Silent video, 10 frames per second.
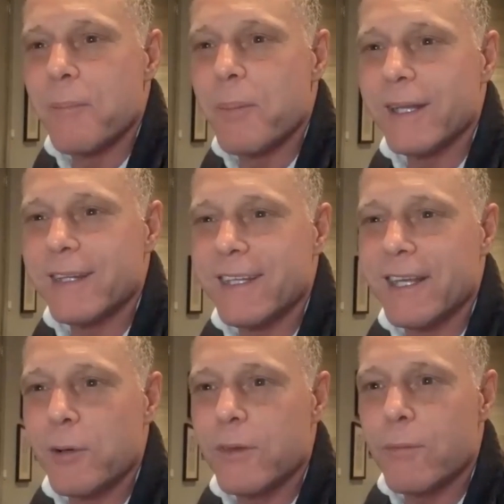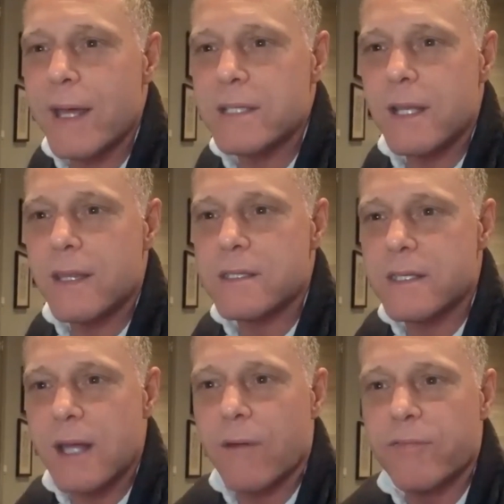but you know, the rest of the
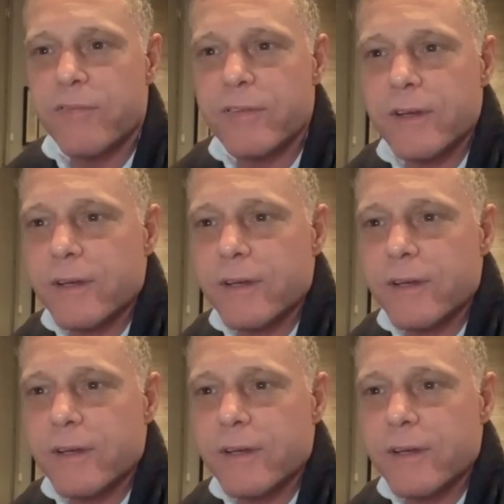stuff,